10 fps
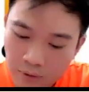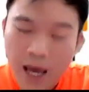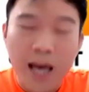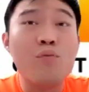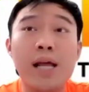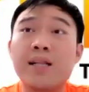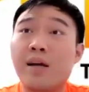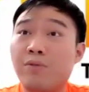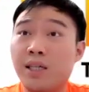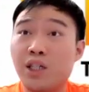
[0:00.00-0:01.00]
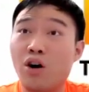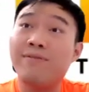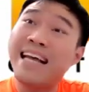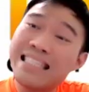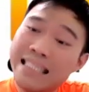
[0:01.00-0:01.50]
off the accumulated depreciation of
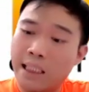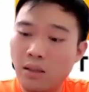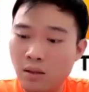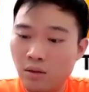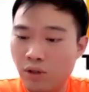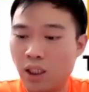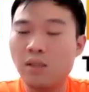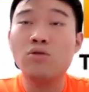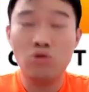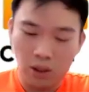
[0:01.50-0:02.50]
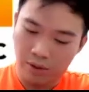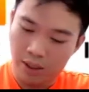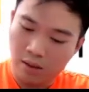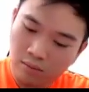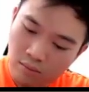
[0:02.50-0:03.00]
last year, which is 2,000.